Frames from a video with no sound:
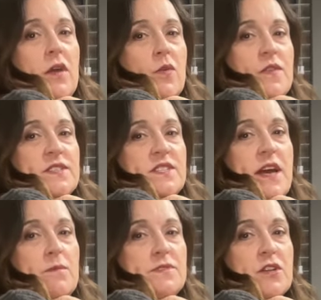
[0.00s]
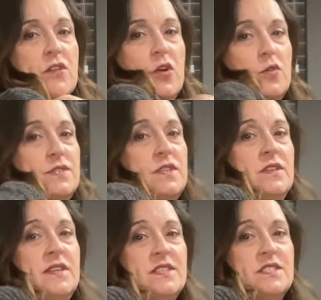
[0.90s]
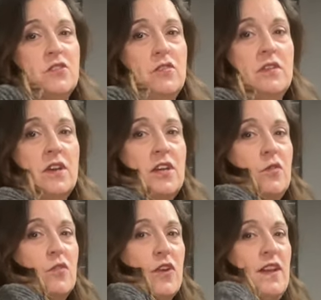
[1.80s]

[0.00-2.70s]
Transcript: with the snaps closed, it's still a cute look.